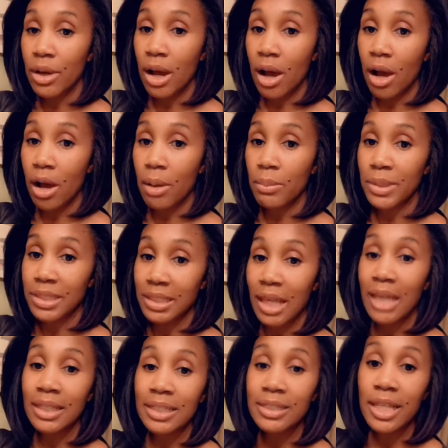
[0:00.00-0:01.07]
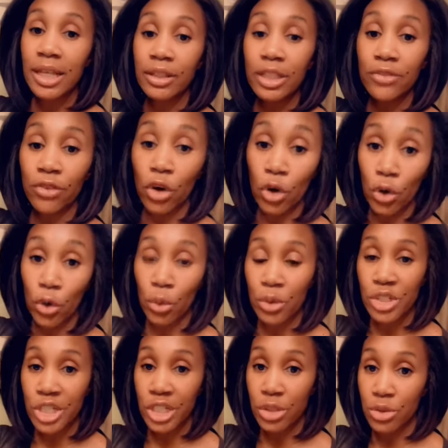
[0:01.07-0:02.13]
It's a lot less tangly for her when she
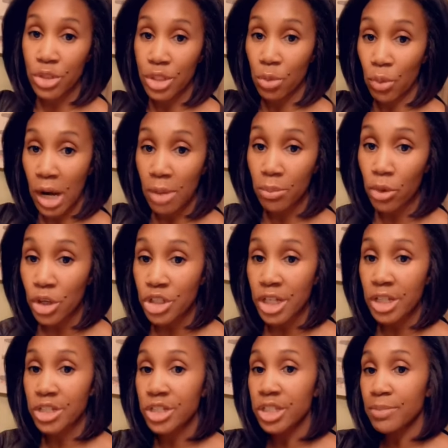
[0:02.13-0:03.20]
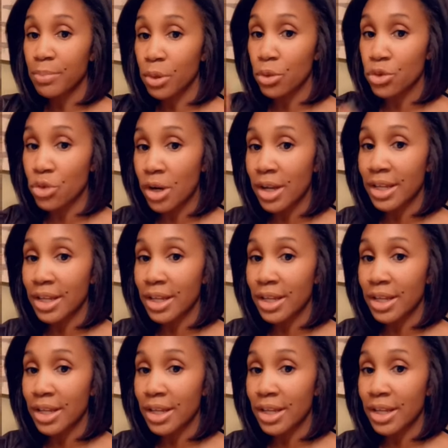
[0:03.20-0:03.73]
uses the round brush as she's blow drying.